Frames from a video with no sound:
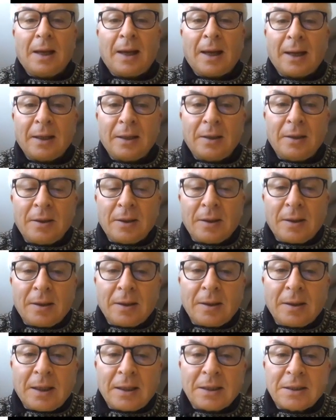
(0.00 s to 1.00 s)
And
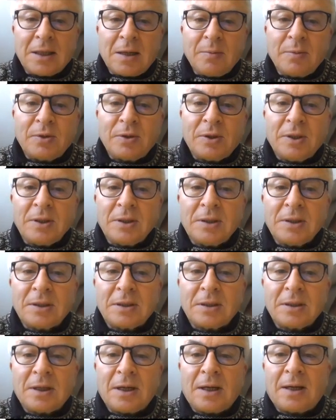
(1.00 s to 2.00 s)

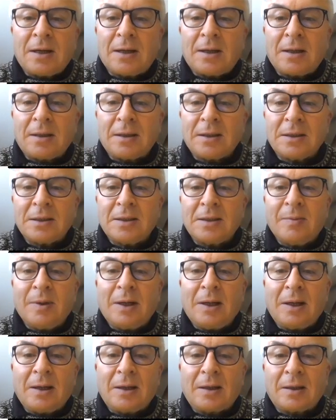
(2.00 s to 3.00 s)
assumptions are
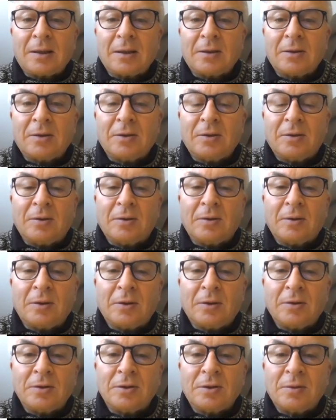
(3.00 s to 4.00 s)
similar to
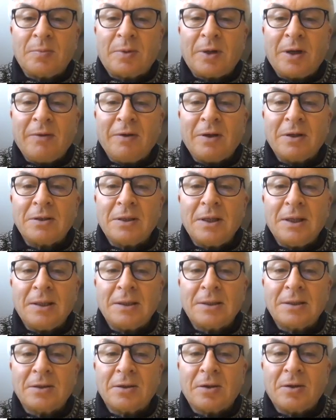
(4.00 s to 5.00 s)
those previously.
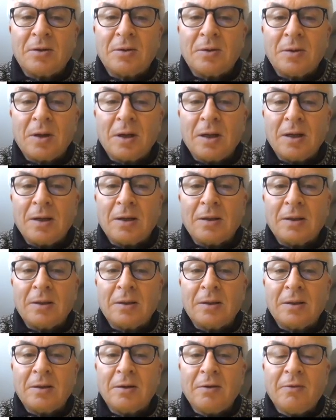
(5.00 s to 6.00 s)
So
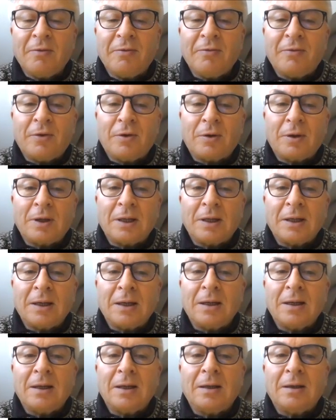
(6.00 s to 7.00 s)
for a
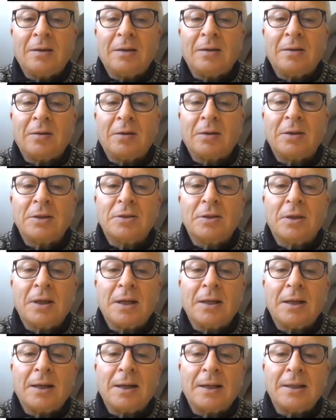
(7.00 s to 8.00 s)
regression
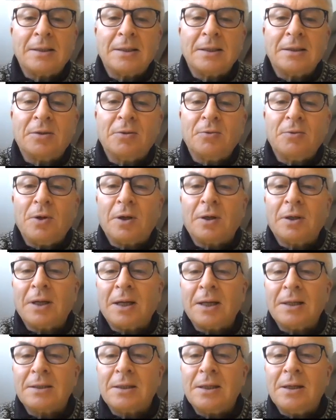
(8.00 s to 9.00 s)
analysis to work
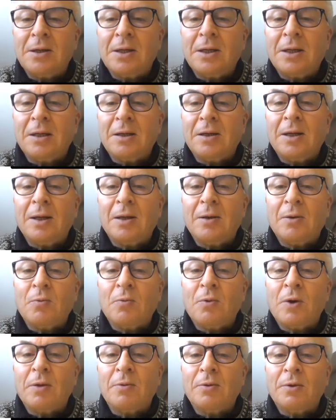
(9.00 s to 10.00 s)
nicely,
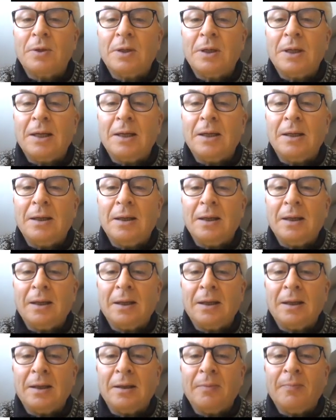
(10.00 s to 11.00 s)
we would need
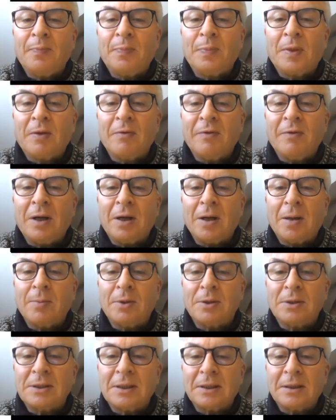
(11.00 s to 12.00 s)

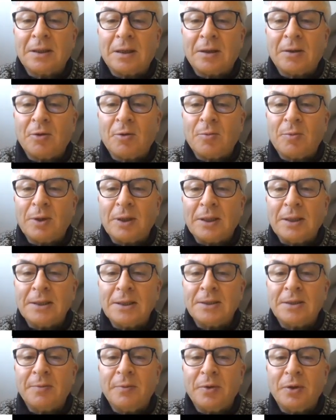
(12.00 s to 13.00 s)
variables that are normally
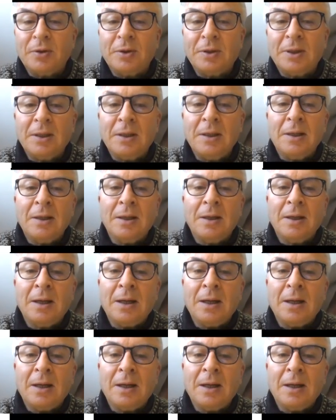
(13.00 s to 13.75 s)
distributed.